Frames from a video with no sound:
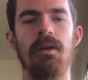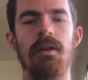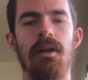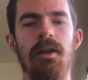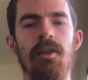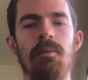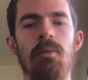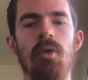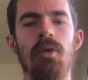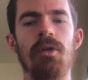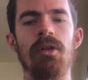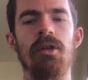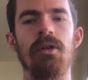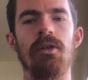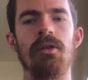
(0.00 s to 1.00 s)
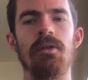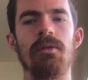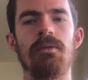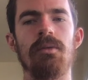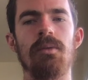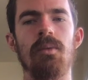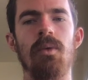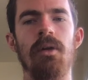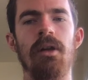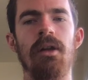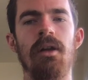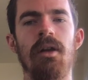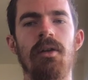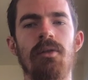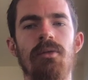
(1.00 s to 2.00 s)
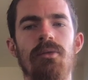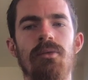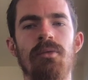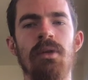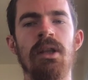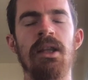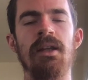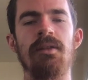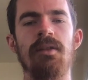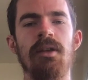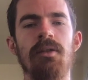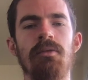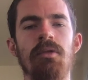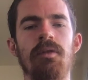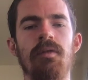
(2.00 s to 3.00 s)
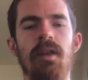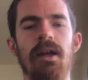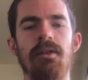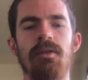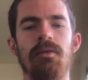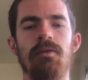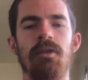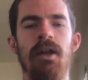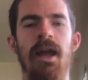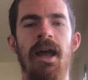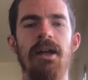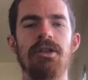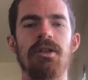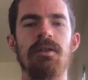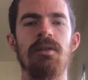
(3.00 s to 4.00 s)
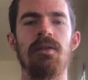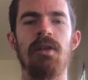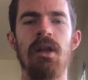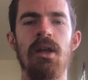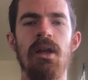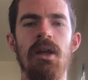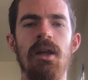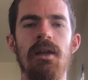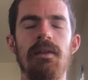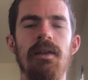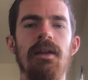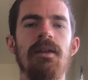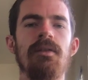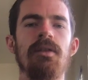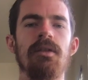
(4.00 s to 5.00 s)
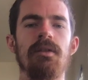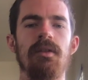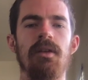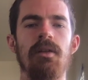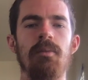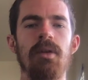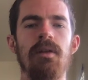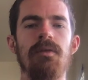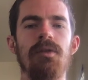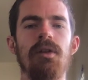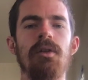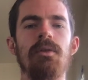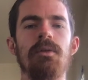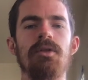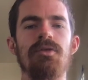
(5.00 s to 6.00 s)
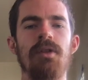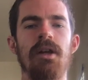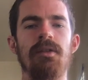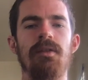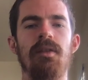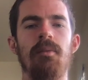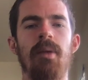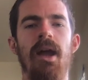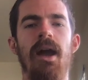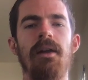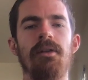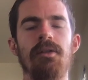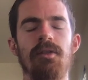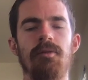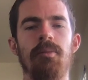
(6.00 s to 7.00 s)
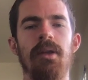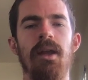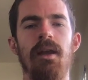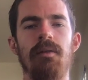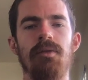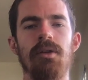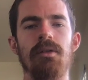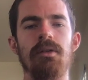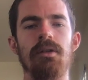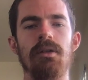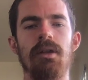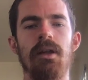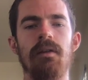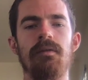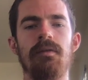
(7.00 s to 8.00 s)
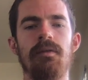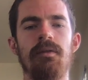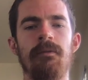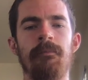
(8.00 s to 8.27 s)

And the more you're working on releasing reflexive reactions, the easier it's going to be for you to address the patterns of behavior in your life.